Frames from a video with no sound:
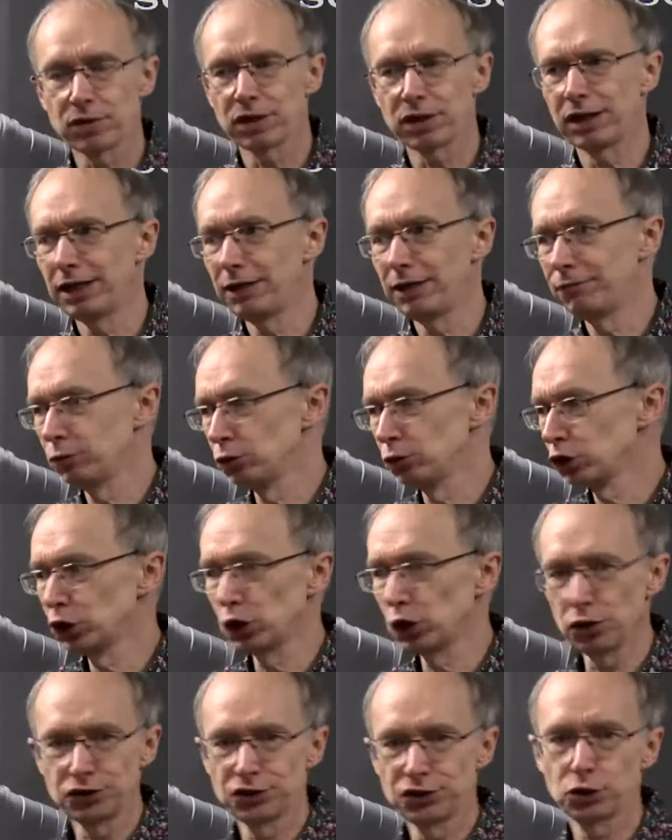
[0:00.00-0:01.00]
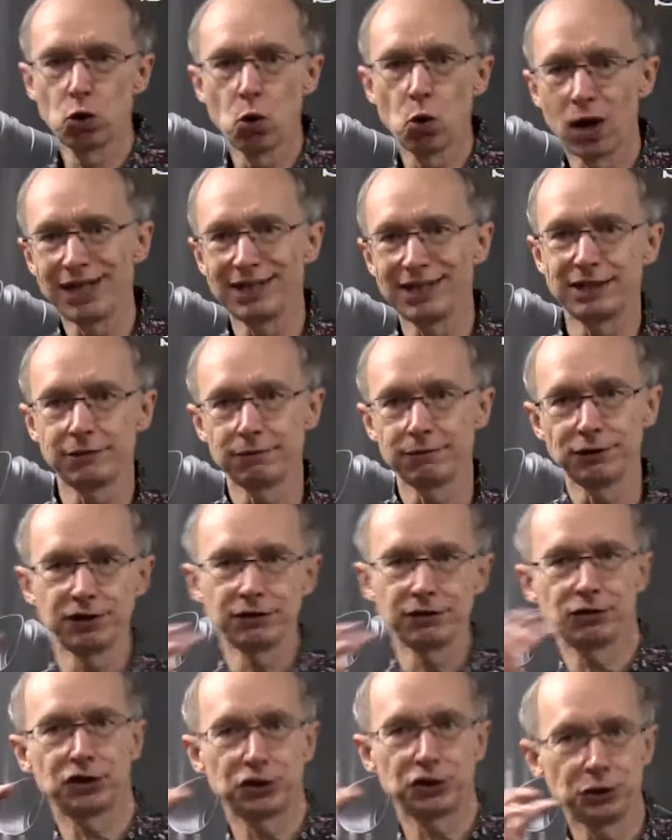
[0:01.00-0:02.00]
If your shots are quite different, if
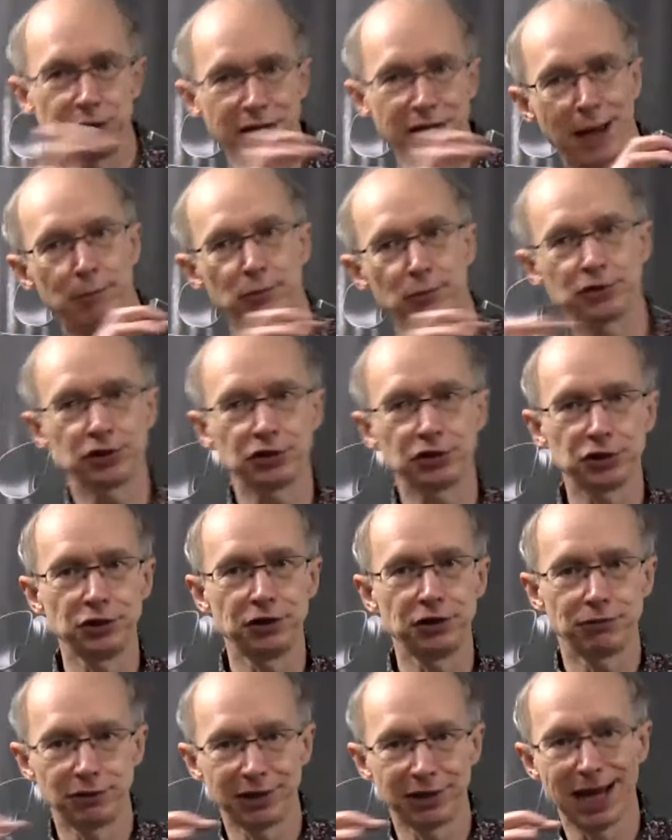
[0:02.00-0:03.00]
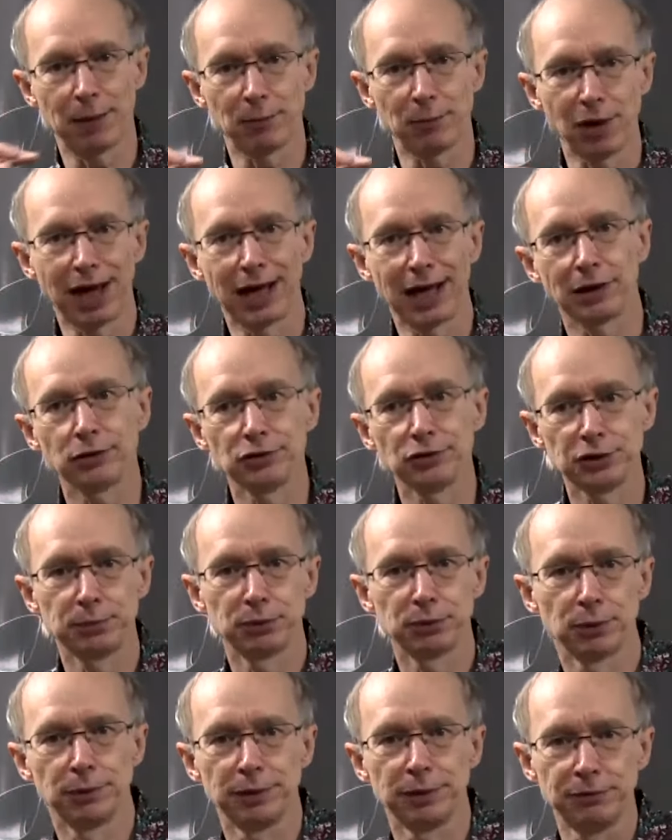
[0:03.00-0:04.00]
the two cameras are at two different camera angles, you
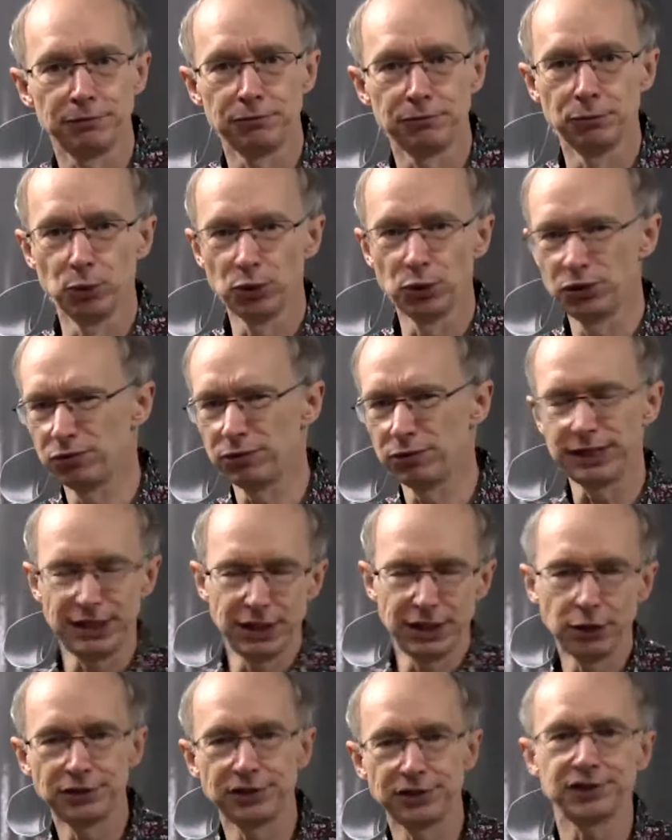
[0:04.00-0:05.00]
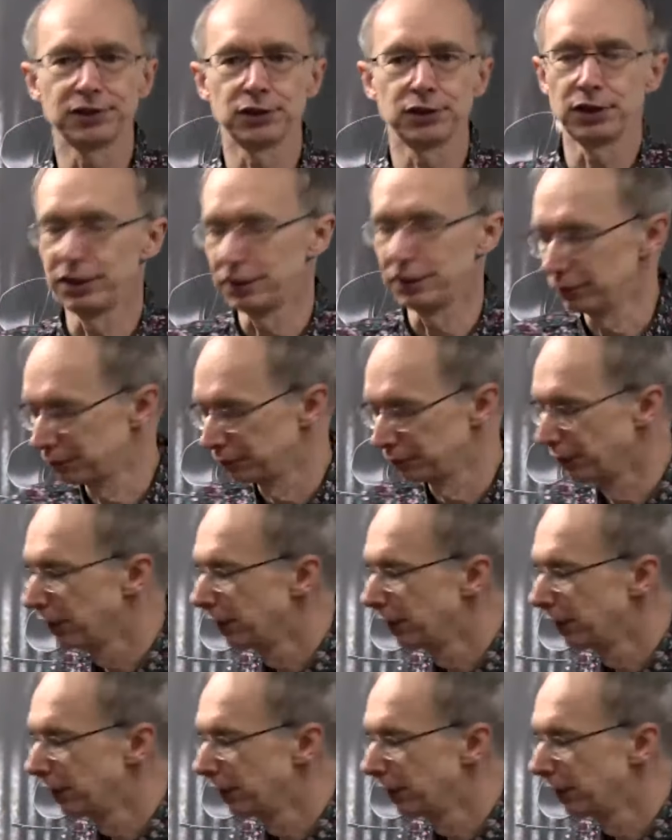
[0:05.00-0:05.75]
probably wouldn't really notice that they're different.